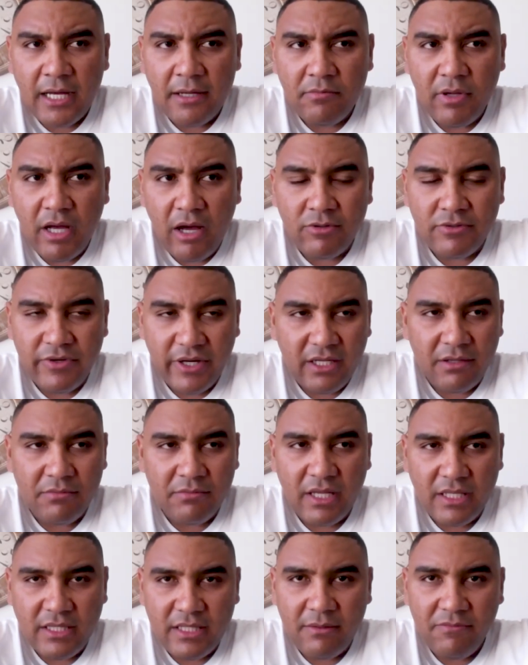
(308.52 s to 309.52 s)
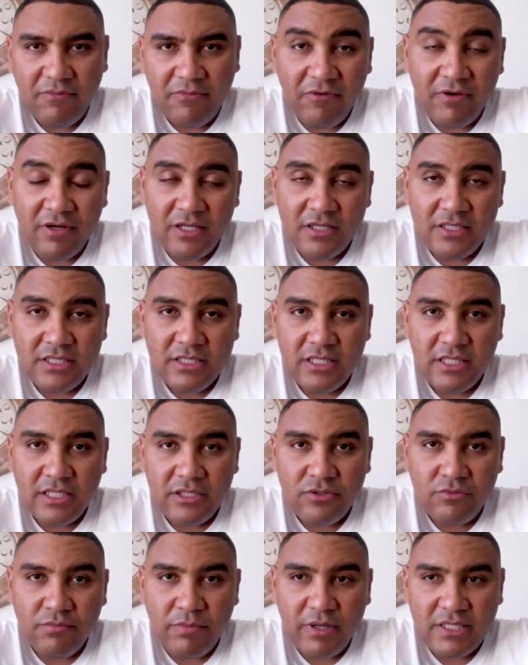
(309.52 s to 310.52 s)
I would recommend them
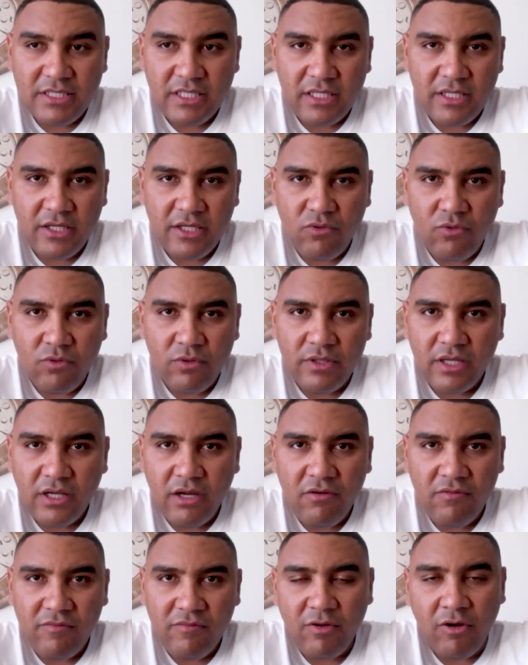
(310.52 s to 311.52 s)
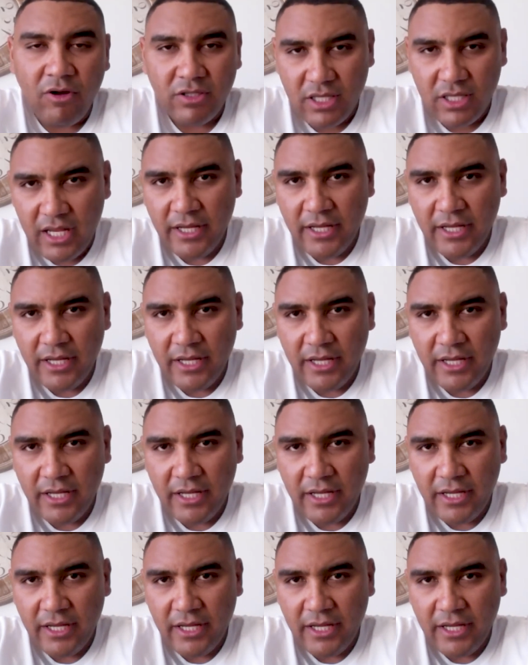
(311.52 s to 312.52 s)
first to basically call the COVID hotline.
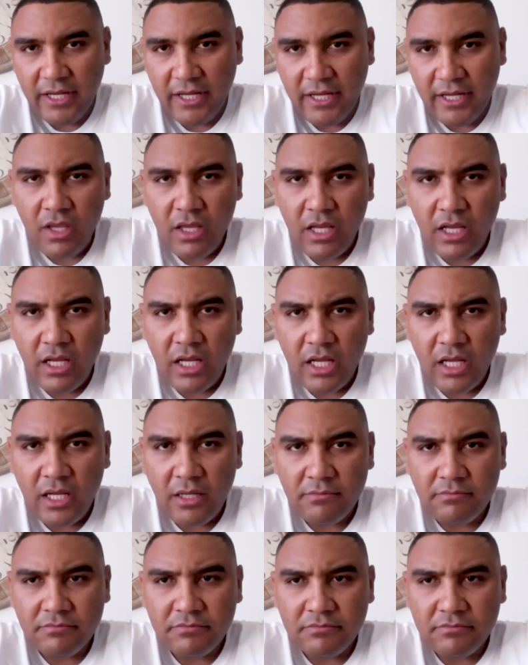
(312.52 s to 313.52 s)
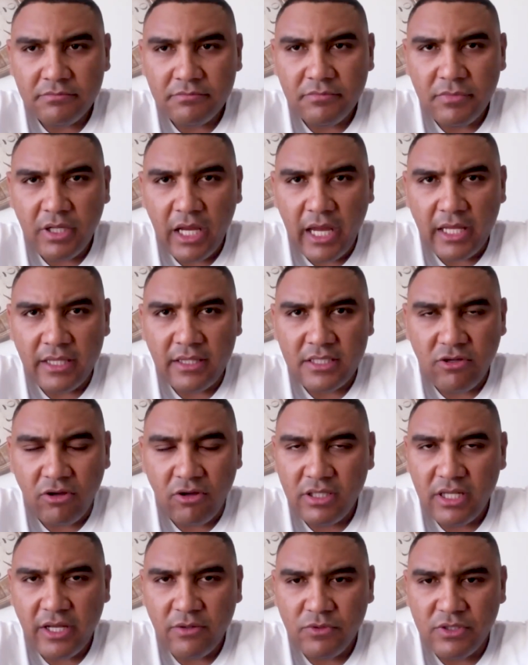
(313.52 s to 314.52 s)
Um, and this
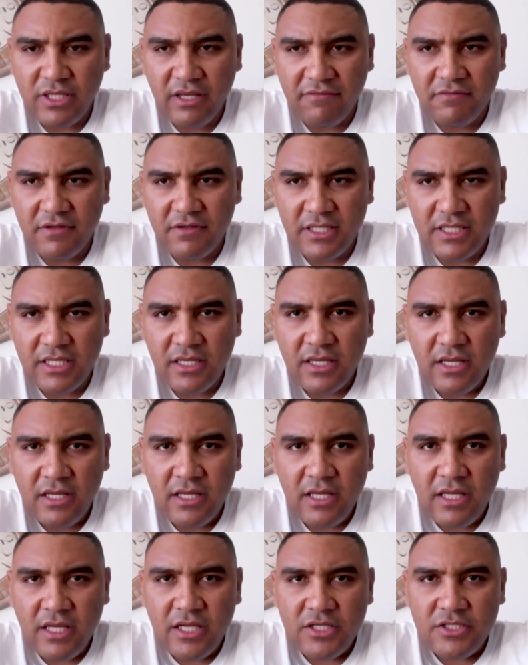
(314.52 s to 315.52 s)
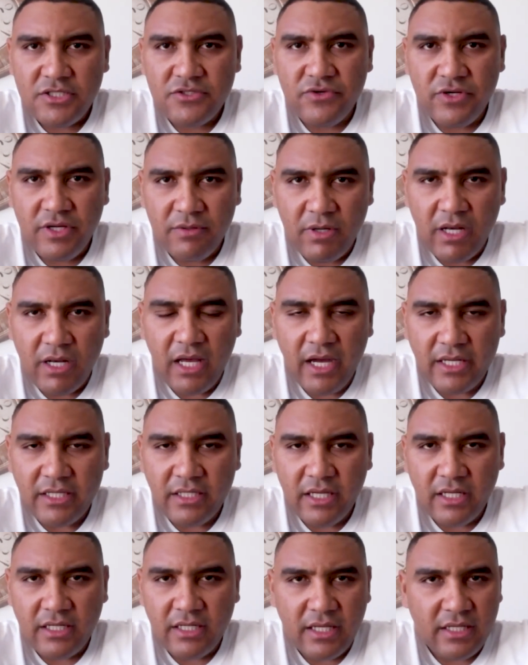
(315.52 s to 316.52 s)
hotline would definitely streamline
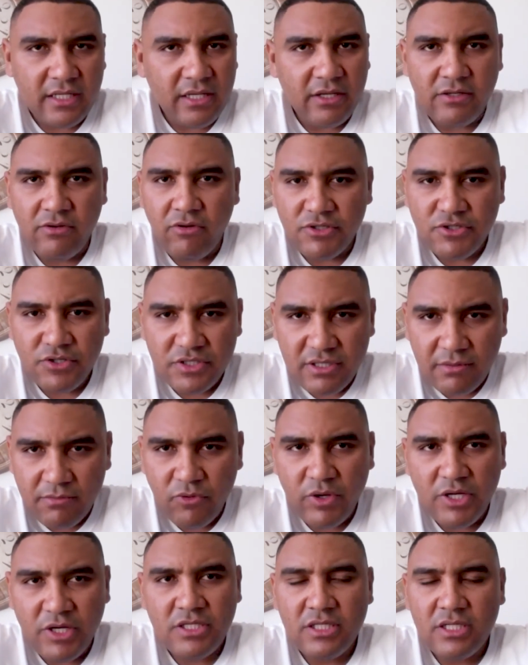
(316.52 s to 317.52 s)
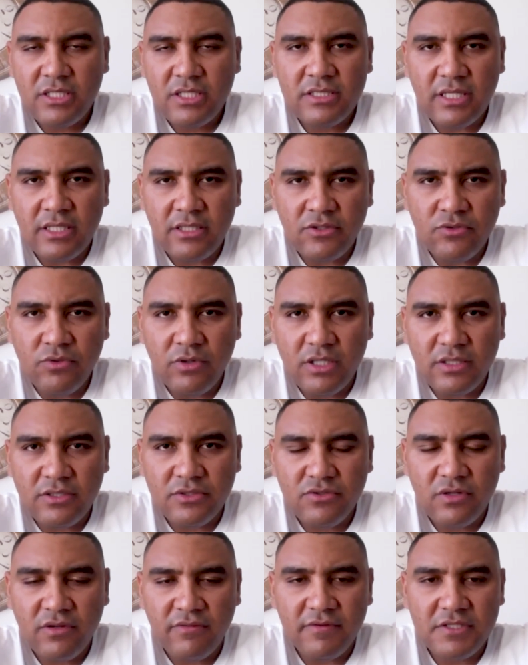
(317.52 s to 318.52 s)
and, and, and ask you some questions and do a
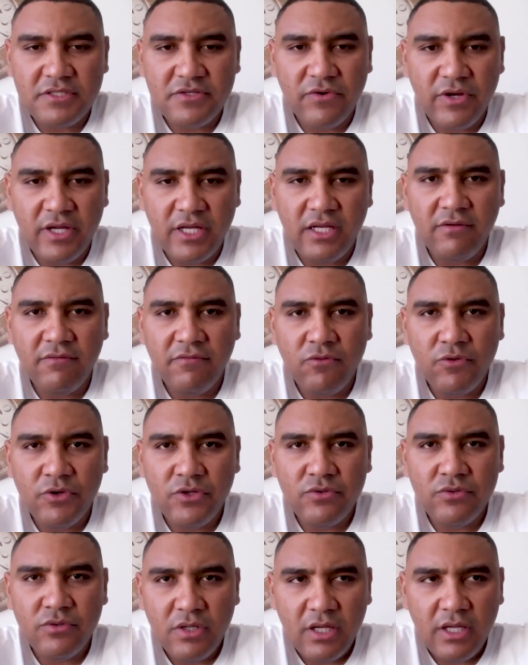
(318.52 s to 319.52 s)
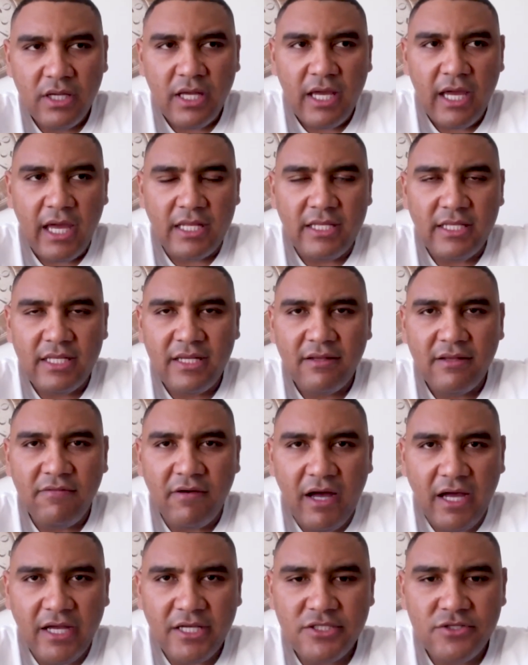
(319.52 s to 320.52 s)
sort of a screening for you and then
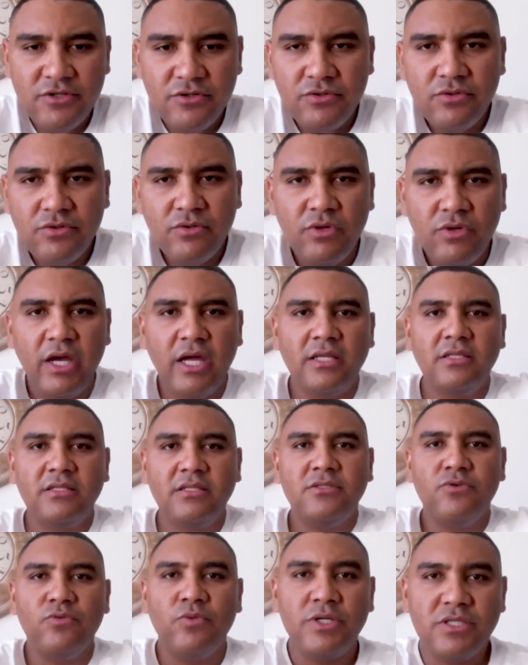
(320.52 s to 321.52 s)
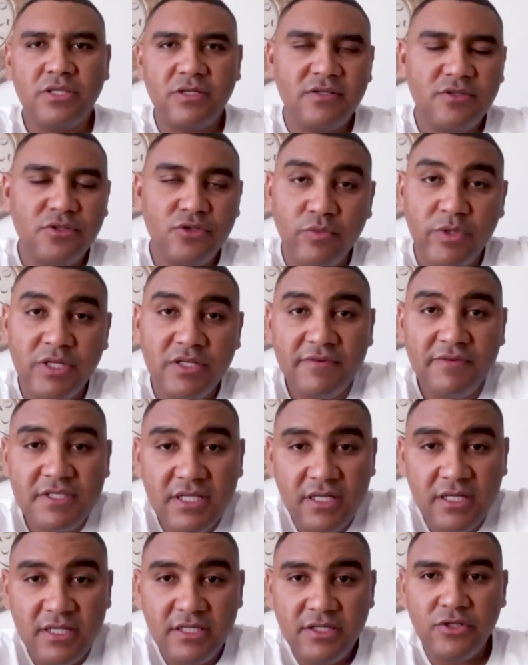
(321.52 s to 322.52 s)
advise you at to which to which
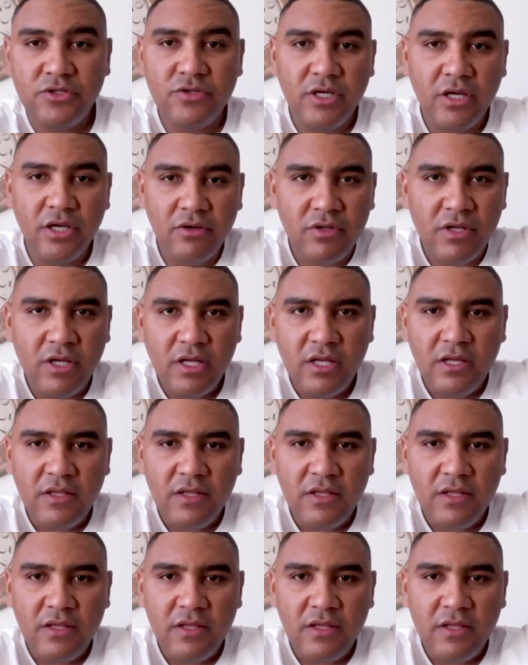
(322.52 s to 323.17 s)
facility to go.